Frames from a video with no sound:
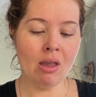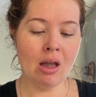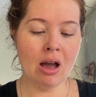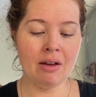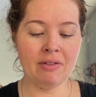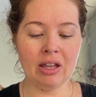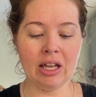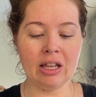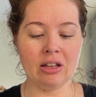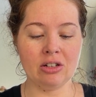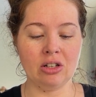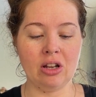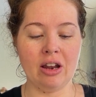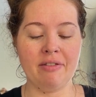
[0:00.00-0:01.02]
I feel like there's
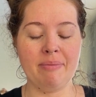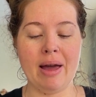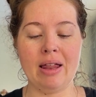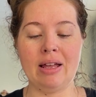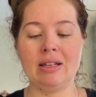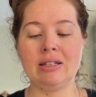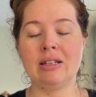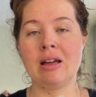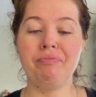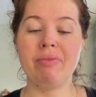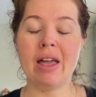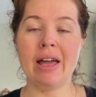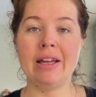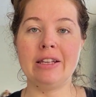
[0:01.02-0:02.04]
a lot of balance
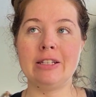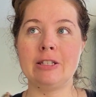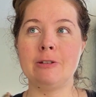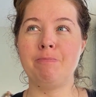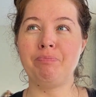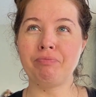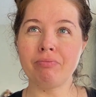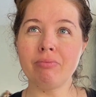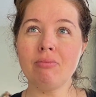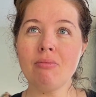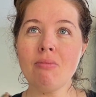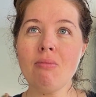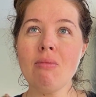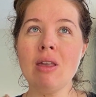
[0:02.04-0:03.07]
that is
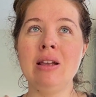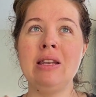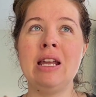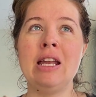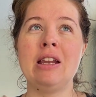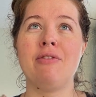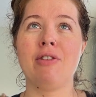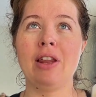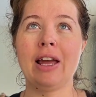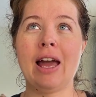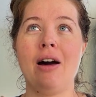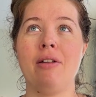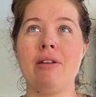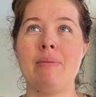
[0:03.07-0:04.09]
needed for like a
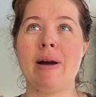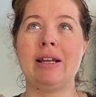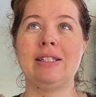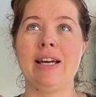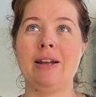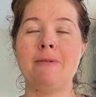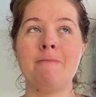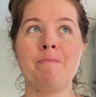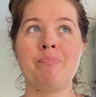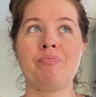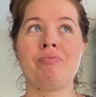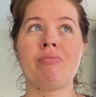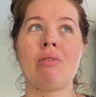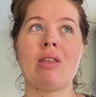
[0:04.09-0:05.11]
healthy mindset
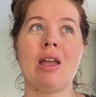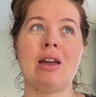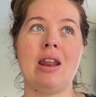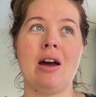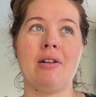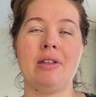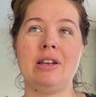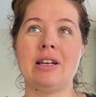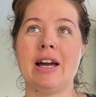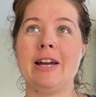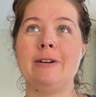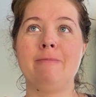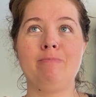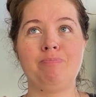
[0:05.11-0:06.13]
and a healthy
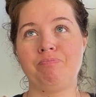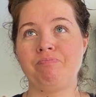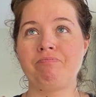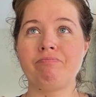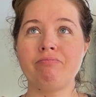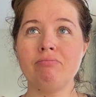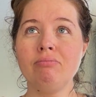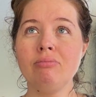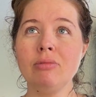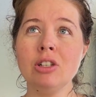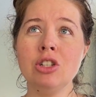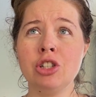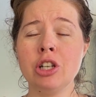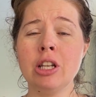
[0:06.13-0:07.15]
diet.
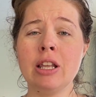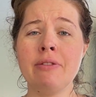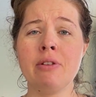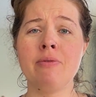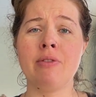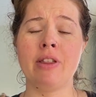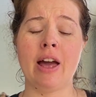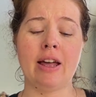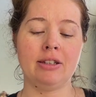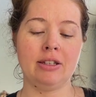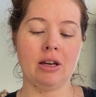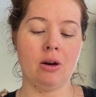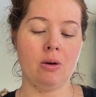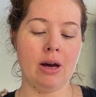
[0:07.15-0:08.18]
Should leave room for that.
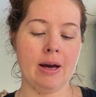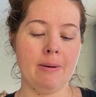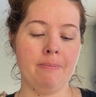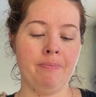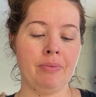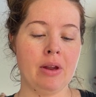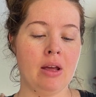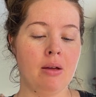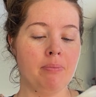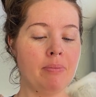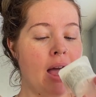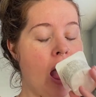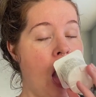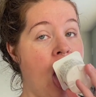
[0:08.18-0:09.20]
So
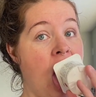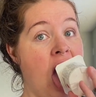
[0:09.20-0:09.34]
yeah,